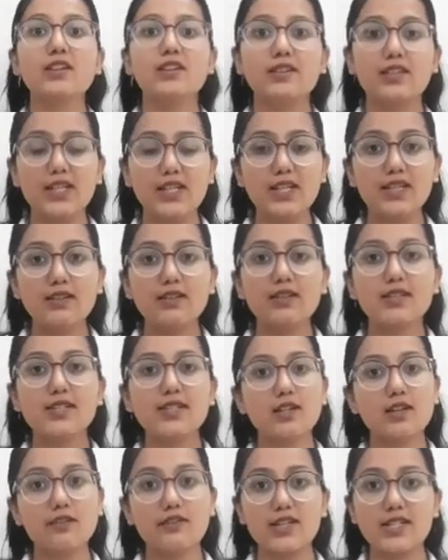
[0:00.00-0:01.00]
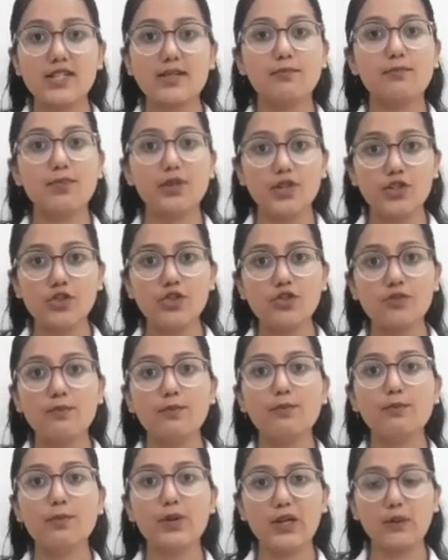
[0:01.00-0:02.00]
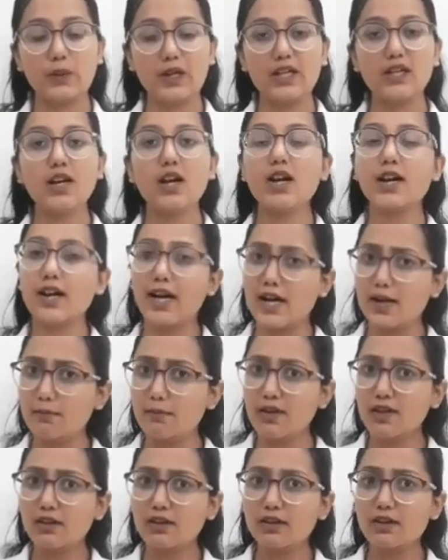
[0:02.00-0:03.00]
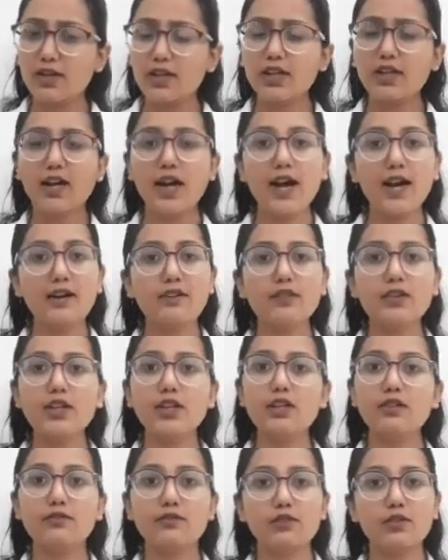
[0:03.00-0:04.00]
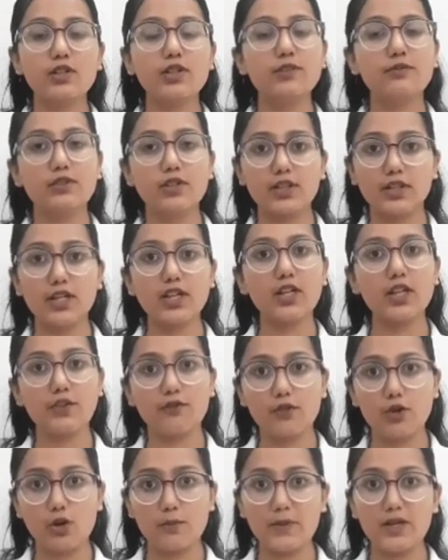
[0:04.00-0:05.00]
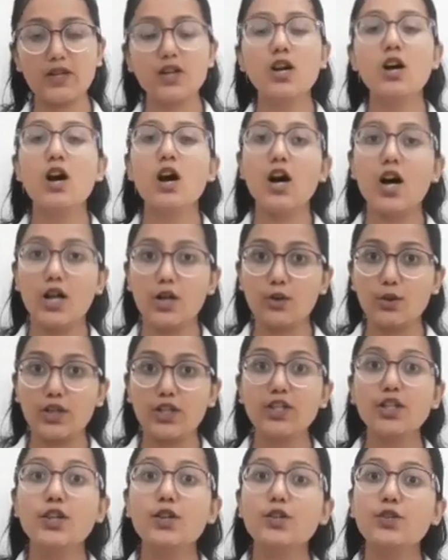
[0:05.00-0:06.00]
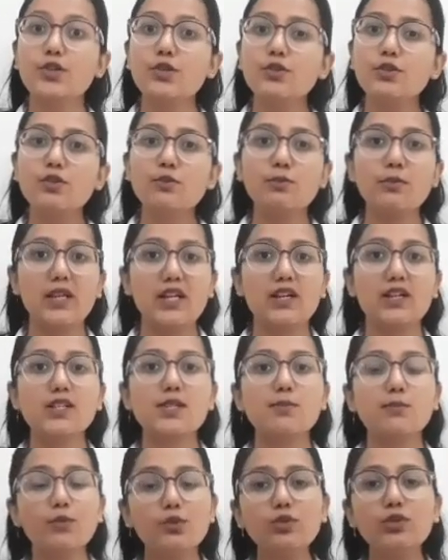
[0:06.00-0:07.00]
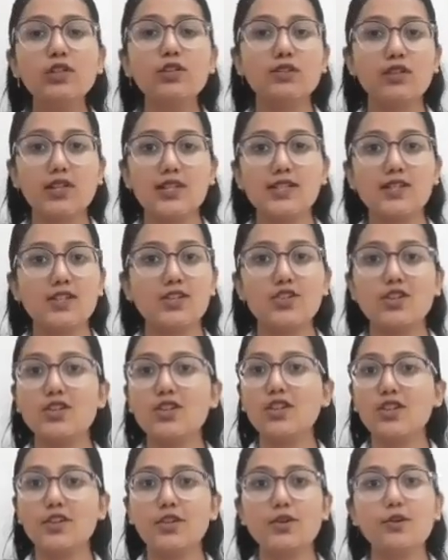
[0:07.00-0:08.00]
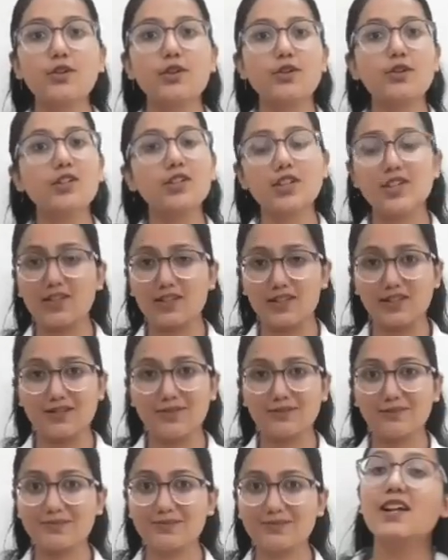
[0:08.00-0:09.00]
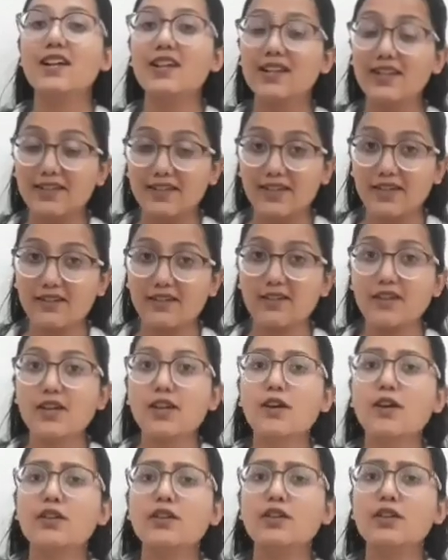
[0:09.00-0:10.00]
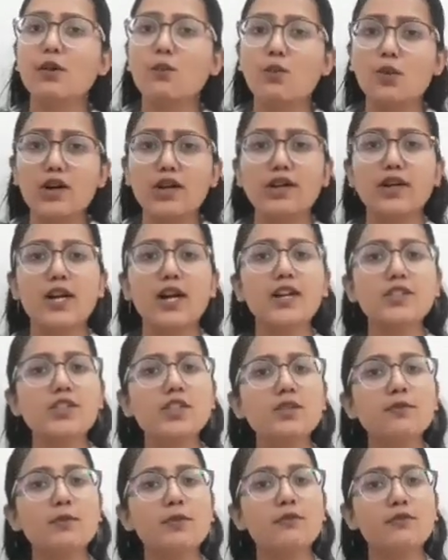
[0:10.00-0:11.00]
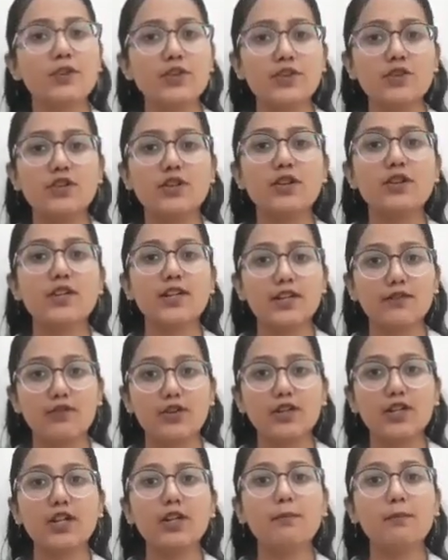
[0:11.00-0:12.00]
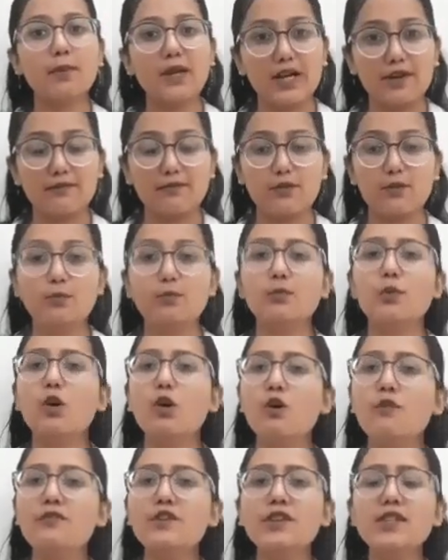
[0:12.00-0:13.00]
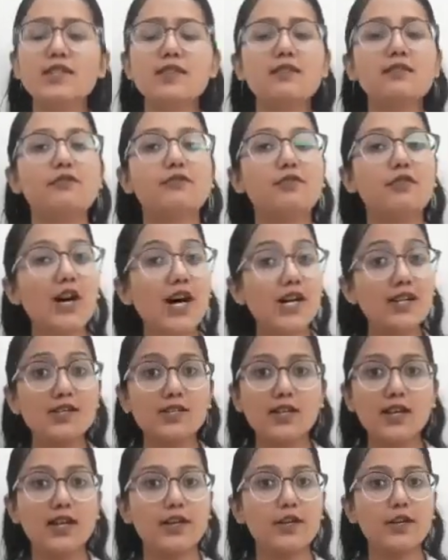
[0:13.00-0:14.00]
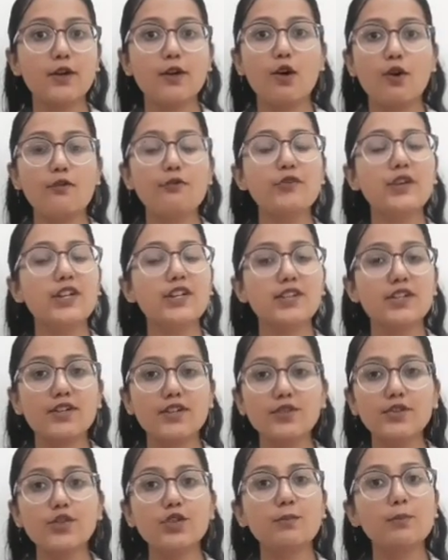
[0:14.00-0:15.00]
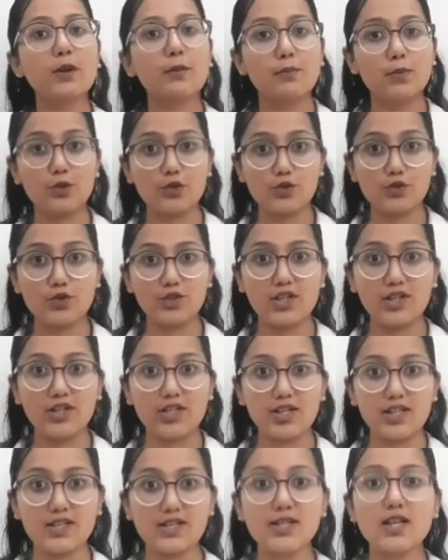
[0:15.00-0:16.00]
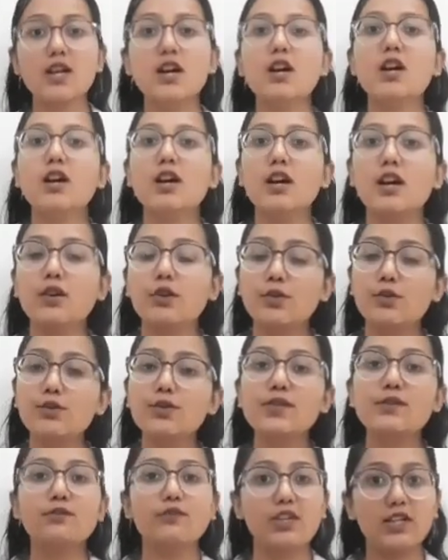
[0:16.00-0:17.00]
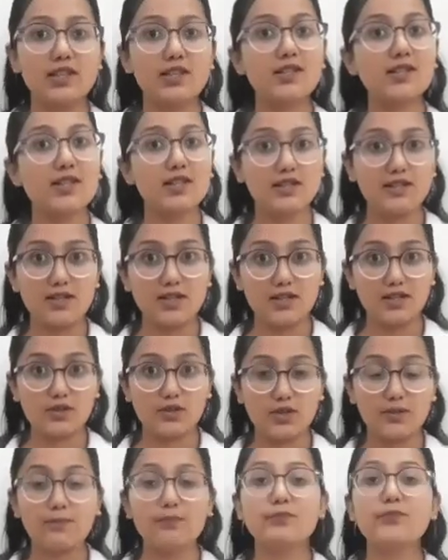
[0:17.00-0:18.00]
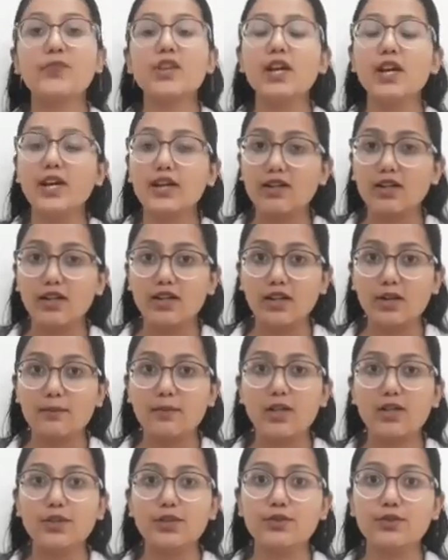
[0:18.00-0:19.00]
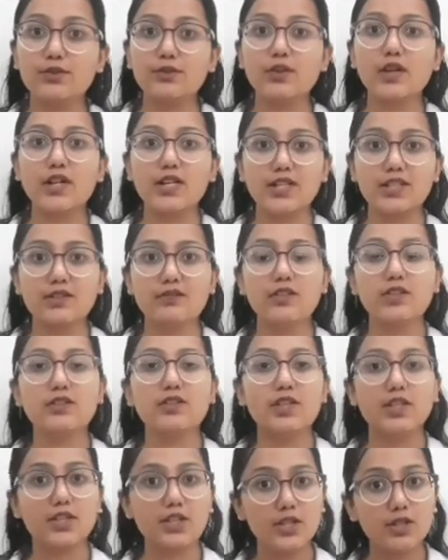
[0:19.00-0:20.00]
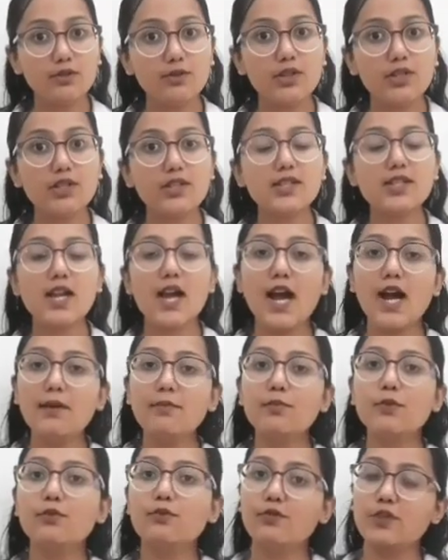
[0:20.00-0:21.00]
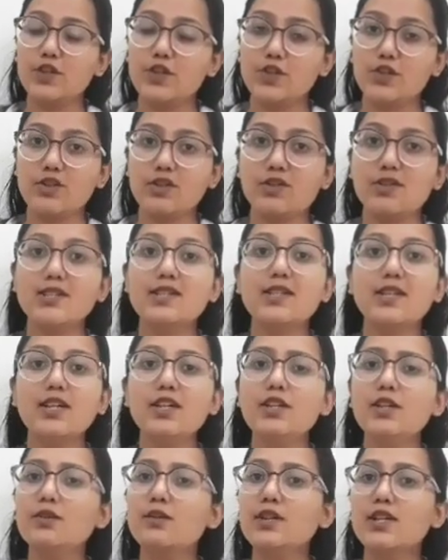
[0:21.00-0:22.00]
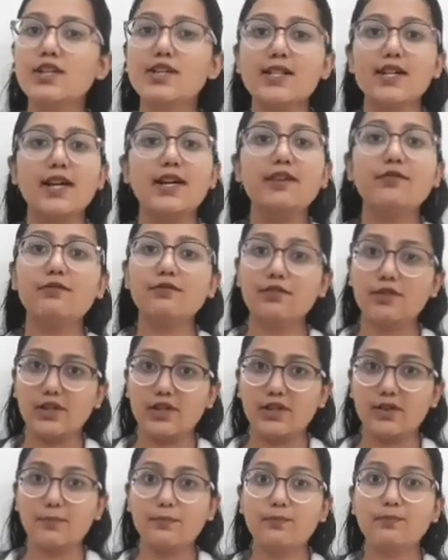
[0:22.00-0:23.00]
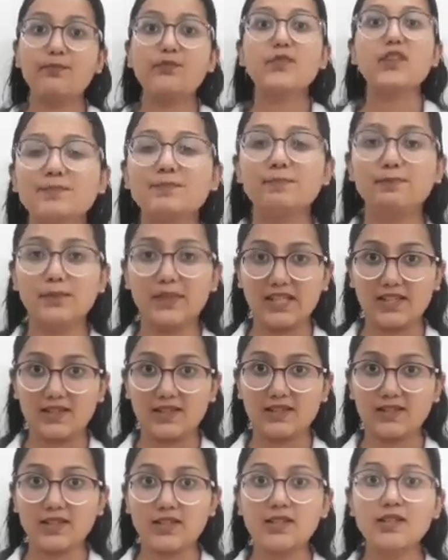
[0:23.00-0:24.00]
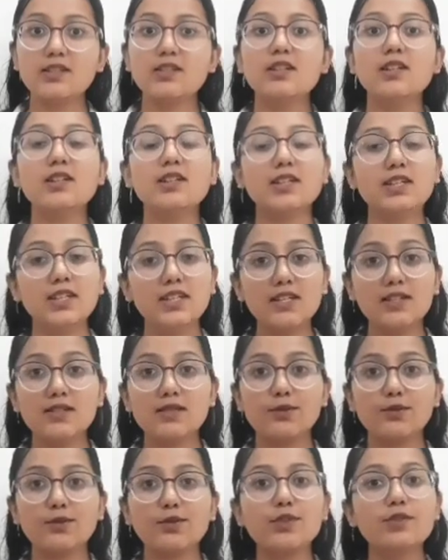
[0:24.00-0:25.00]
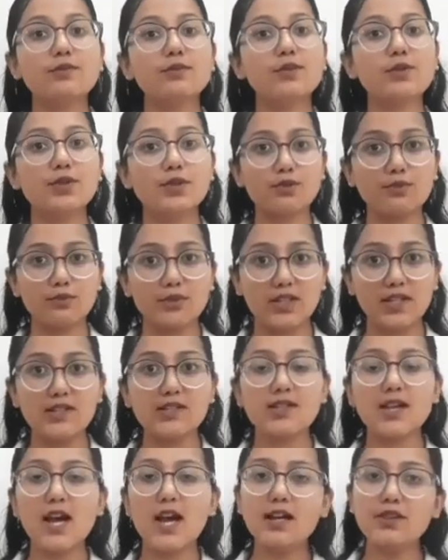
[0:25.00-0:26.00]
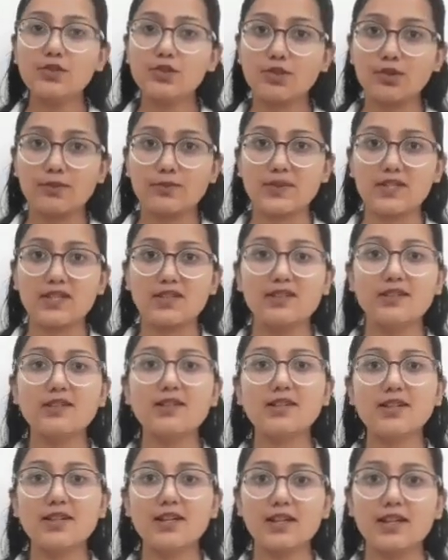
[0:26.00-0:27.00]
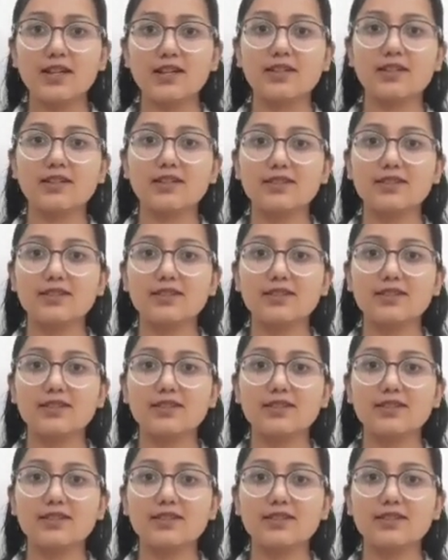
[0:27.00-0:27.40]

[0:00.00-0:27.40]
They serve as a bridge between academic learning and real-world working environment, allowing you to make a smoother transition into your career. LinkedIn, the world's largest professional networking platform, offers a vast array of internship opportunities across various industries. It enables connect with recruiters and professionals in your desired field, making it a key resource for students and job seekers alike.